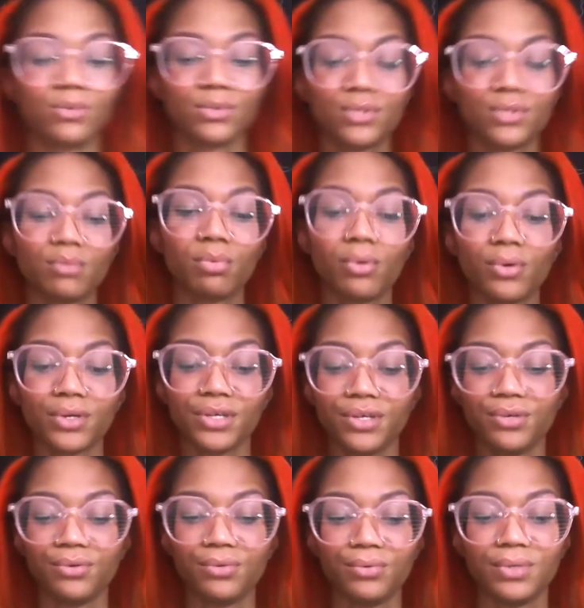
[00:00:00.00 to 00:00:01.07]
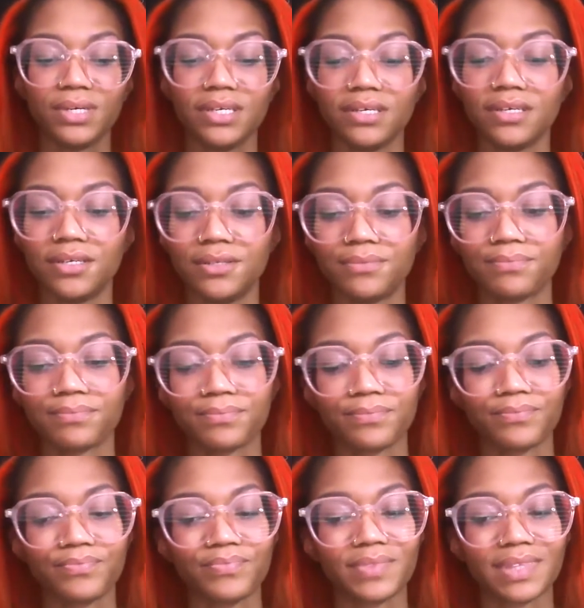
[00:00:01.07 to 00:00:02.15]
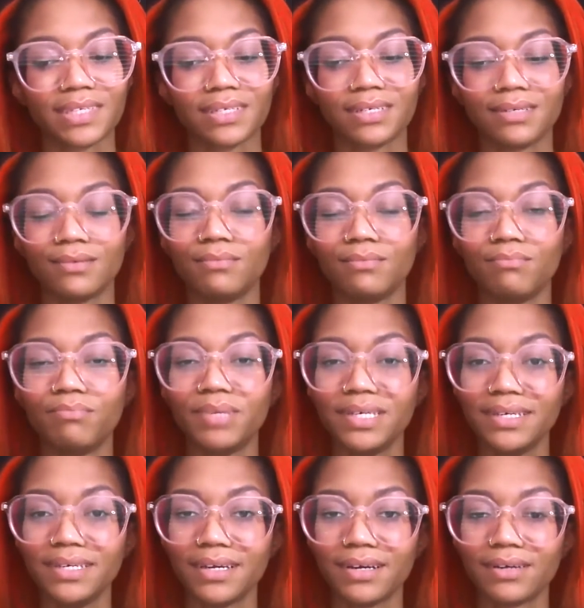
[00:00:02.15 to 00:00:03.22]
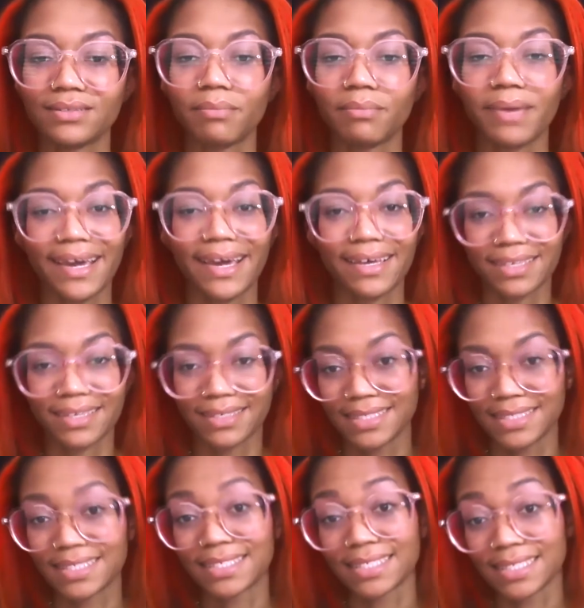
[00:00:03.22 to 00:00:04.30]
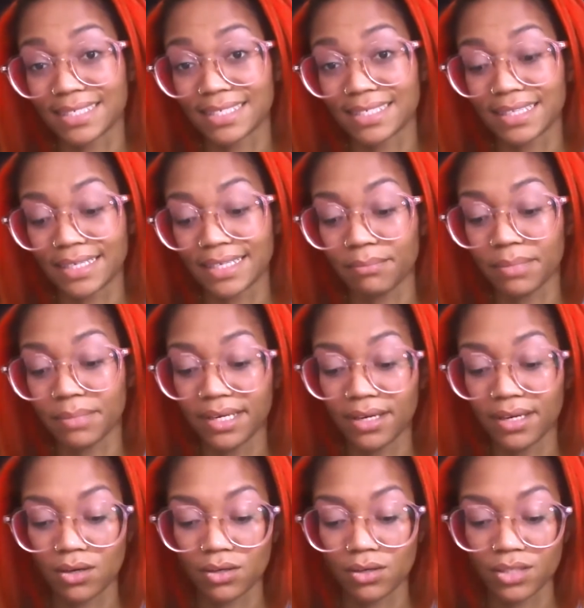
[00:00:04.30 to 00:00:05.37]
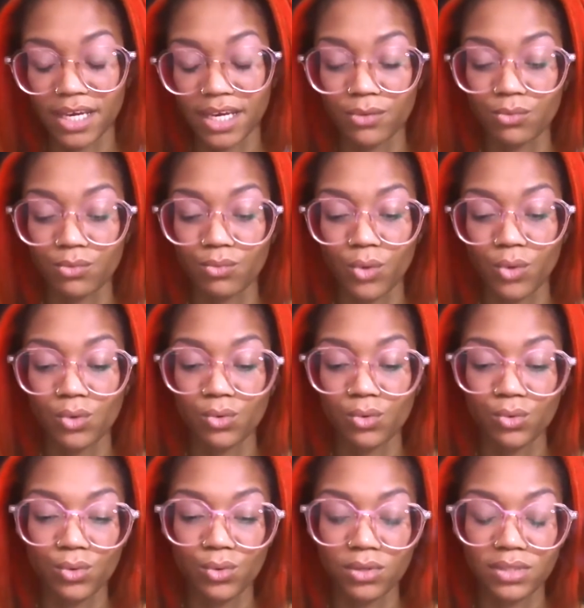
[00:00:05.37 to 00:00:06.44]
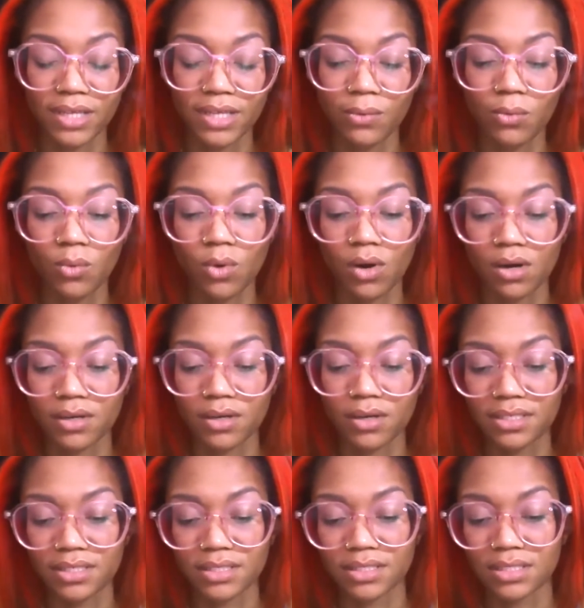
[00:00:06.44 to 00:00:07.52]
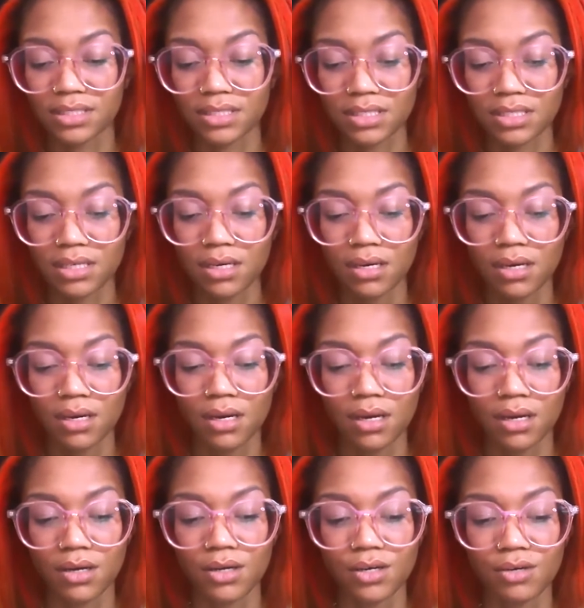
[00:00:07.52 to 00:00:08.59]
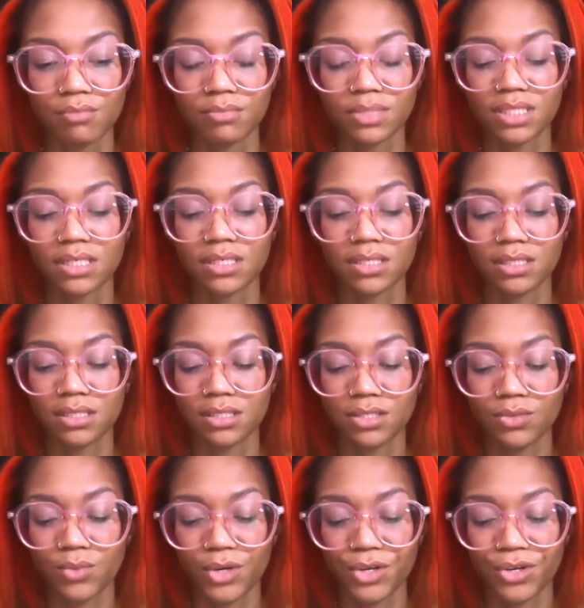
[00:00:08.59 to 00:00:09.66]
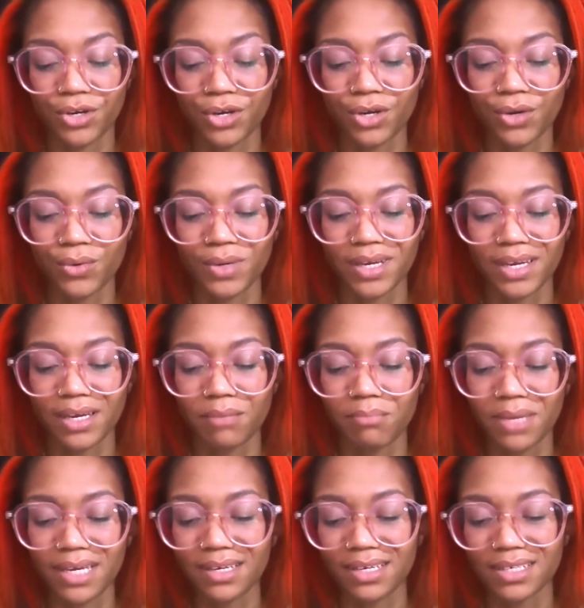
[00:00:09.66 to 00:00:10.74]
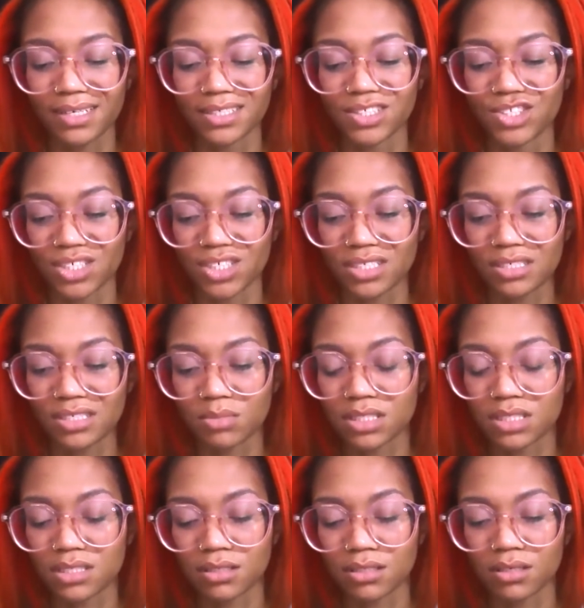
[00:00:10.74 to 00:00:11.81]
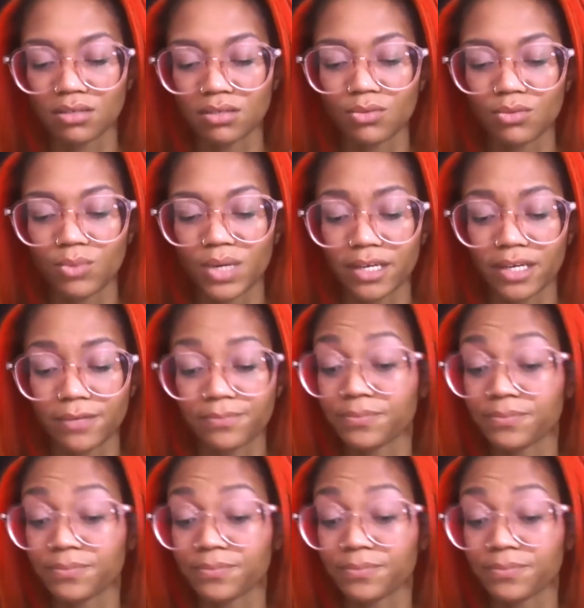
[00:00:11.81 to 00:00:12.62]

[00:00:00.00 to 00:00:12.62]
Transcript: will support you in being on the path consistently, being on that road, on that walk it is um, to getting to where you're going and making adjustments along the way.